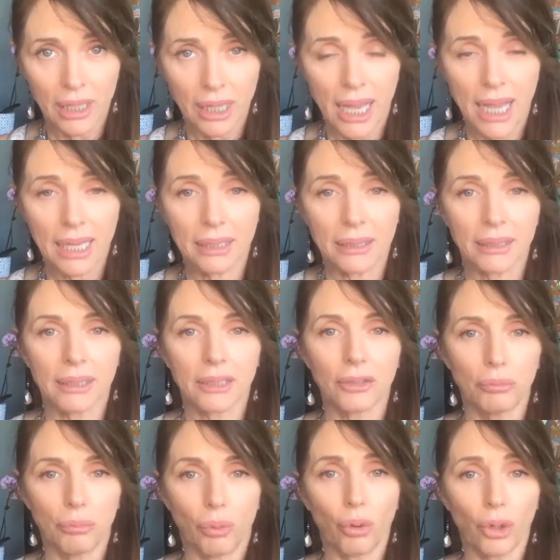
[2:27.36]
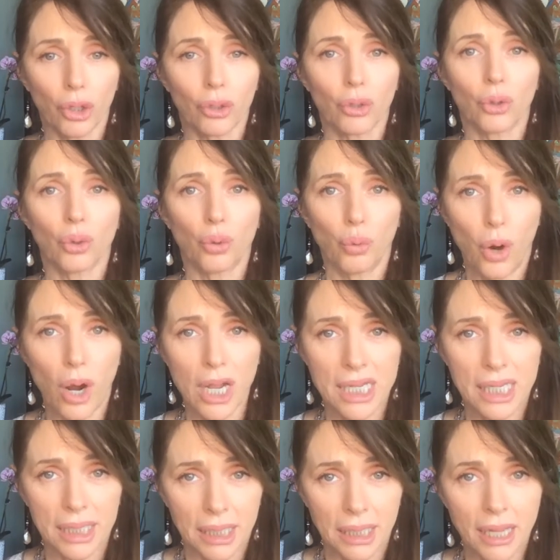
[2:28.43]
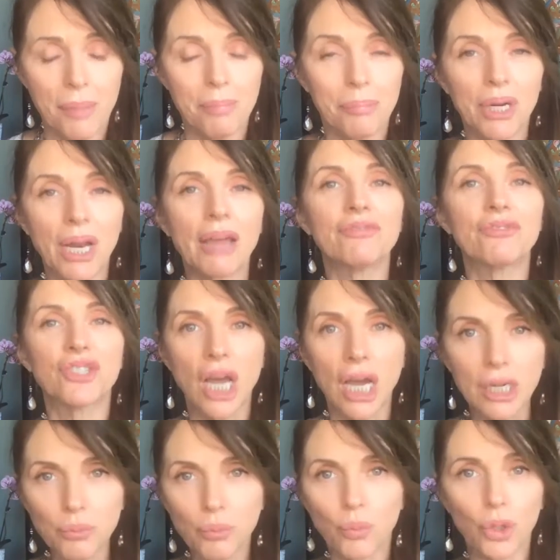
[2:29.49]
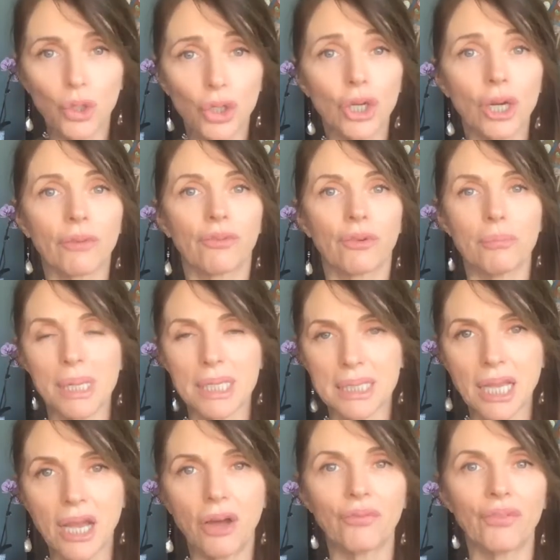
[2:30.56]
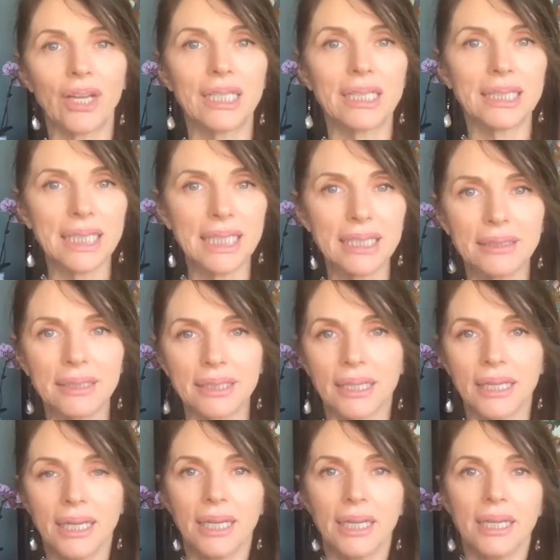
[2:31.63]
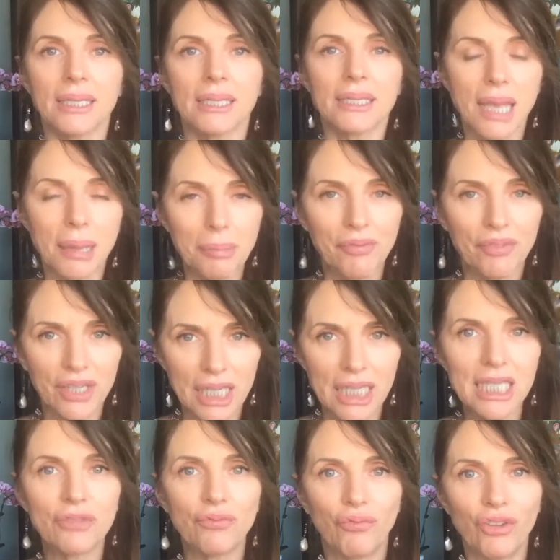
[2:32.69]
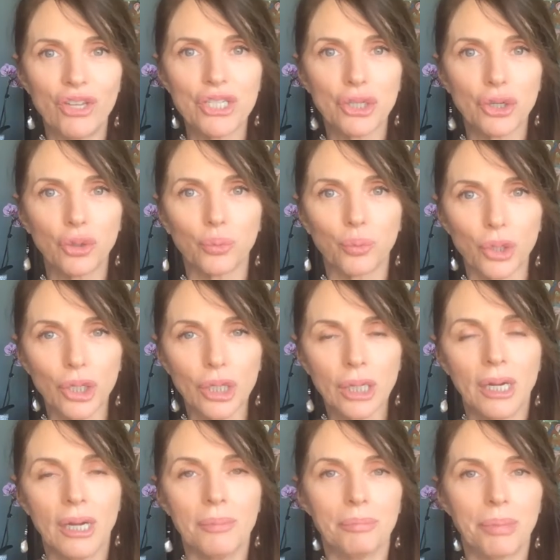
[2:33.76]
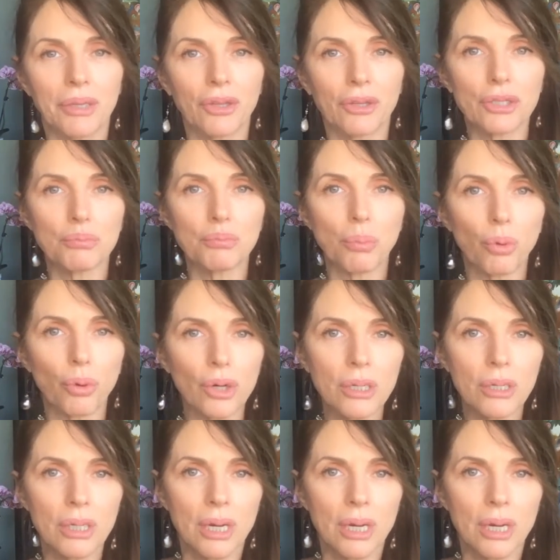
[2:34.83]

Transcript: and a little more quiet. But I've done work for myself, and it's healed it. Some of it is physical work, but there's more